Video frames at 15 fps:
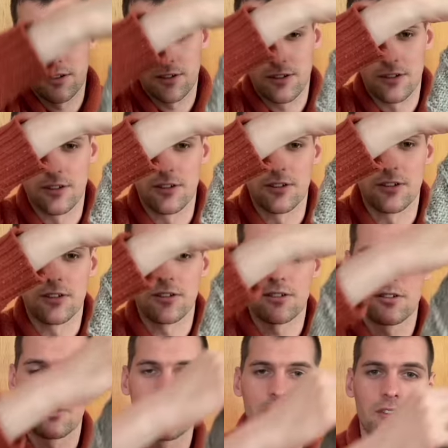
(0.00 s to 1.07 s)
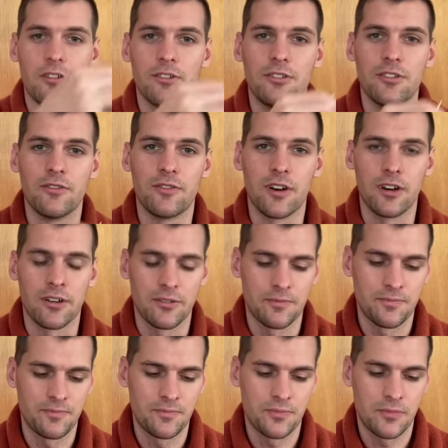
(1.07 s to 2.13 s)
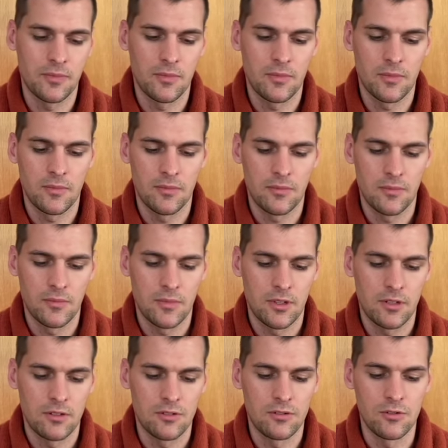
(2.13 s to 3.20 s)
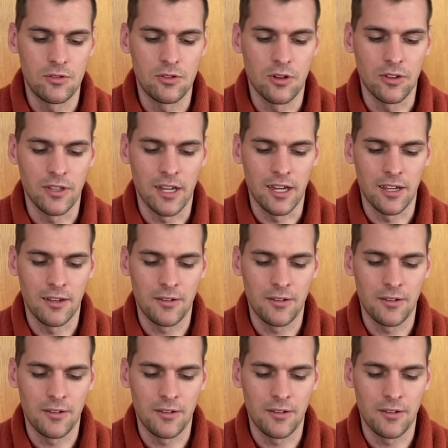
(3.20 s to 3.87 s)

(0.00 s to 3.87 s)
So this is le devant du chandail.